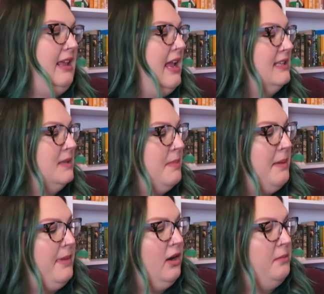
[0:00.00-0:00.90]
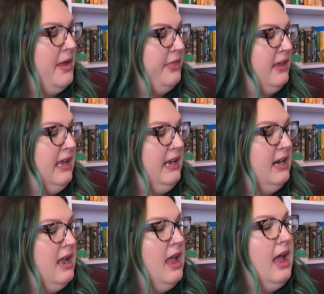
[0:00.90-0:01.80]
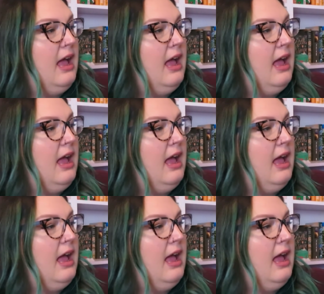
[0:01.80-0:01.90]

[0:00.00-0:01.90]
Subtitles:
Yes by Mary Beth Keane.